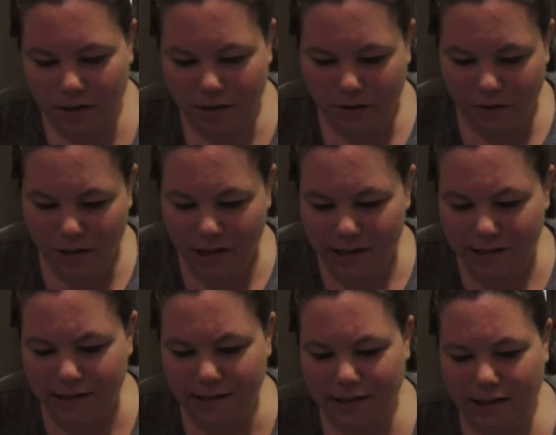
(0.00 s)
So
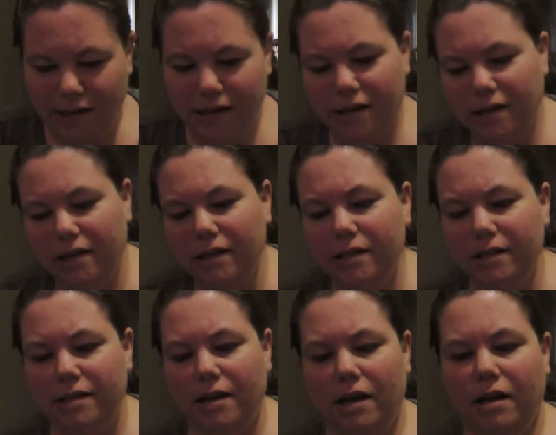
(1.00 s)
this
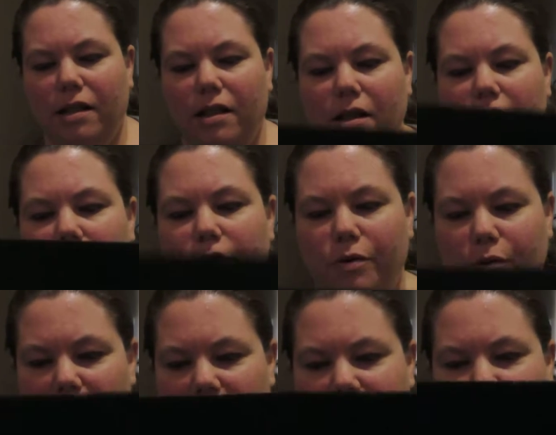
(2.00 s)
is the new
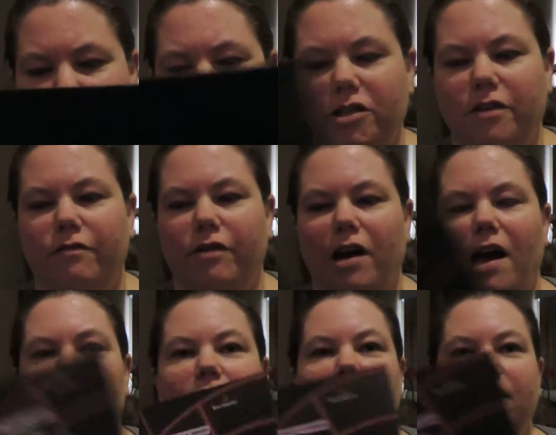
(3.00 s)
expansion for
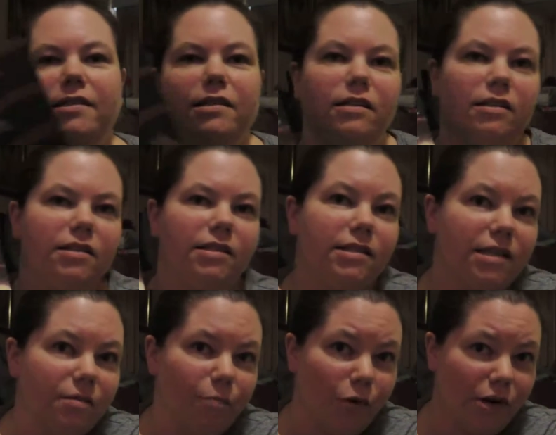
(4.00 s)
Kalidasa. This is
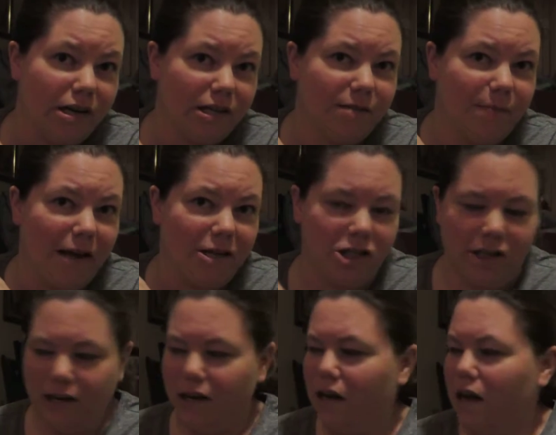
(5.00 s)
the board
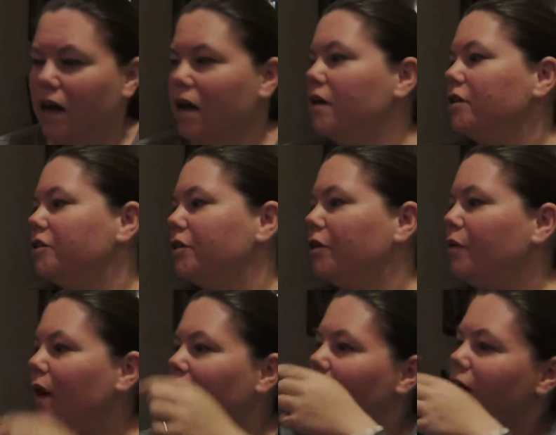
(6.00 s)
expansion. So
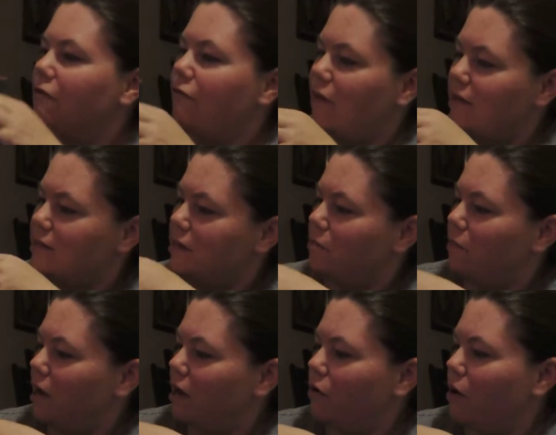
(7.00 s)
you have Fanti and
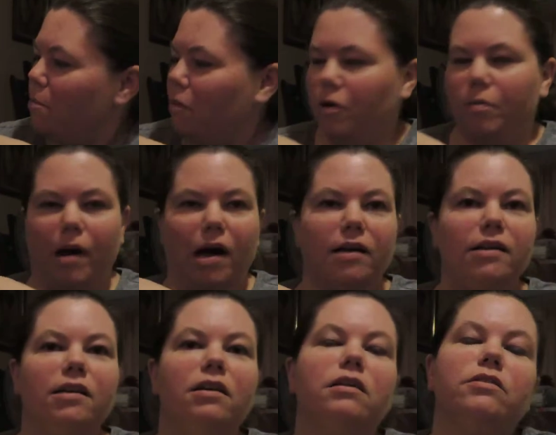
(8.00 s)
Mingo at Beaumont.
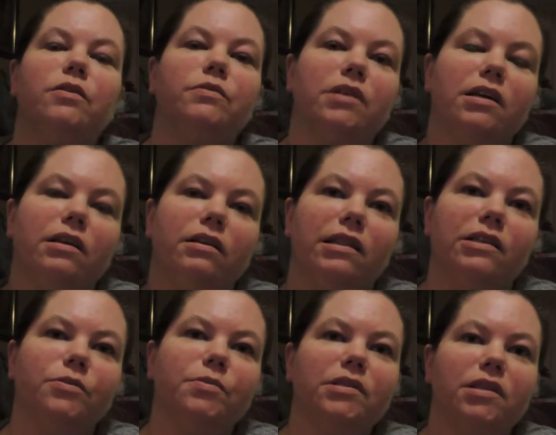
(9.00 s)
So
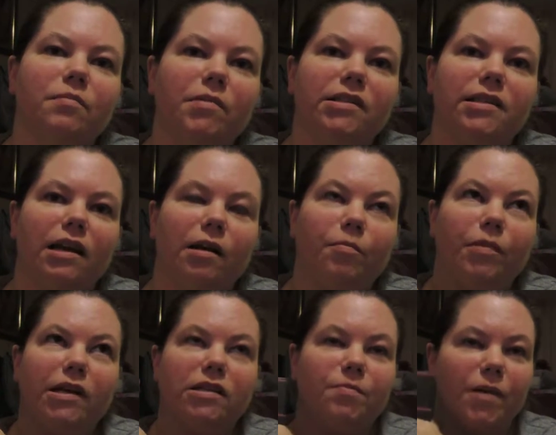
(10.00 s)
this one's going to be set up
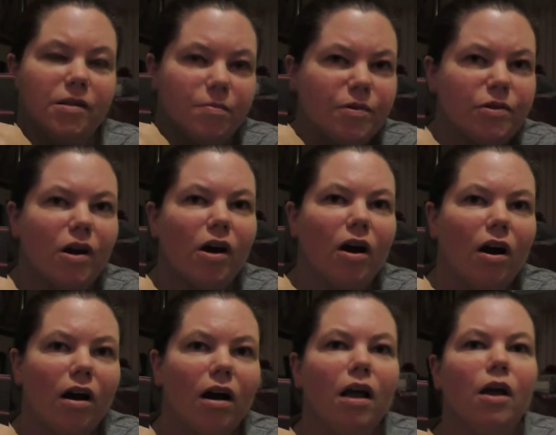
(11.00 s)
like Space
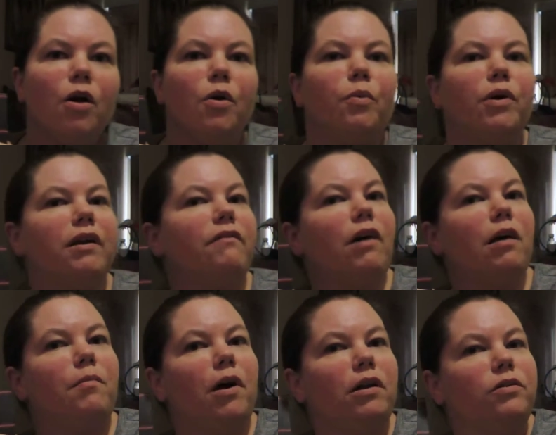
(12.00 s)
Bazaar, where you have
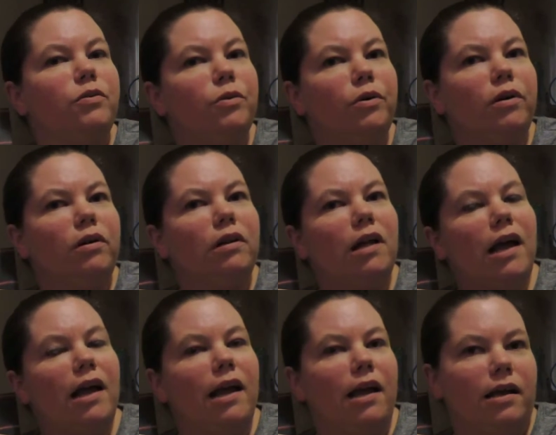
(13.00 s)
On Duel,
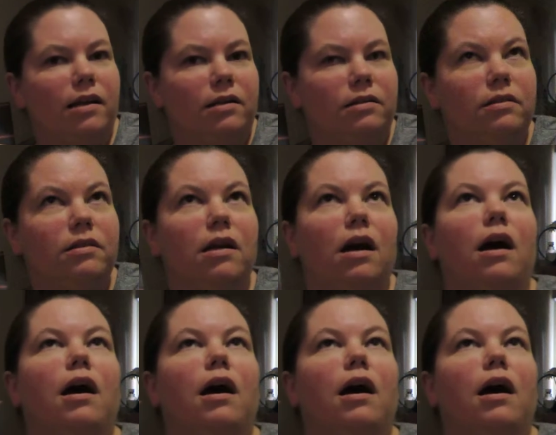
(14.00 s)
and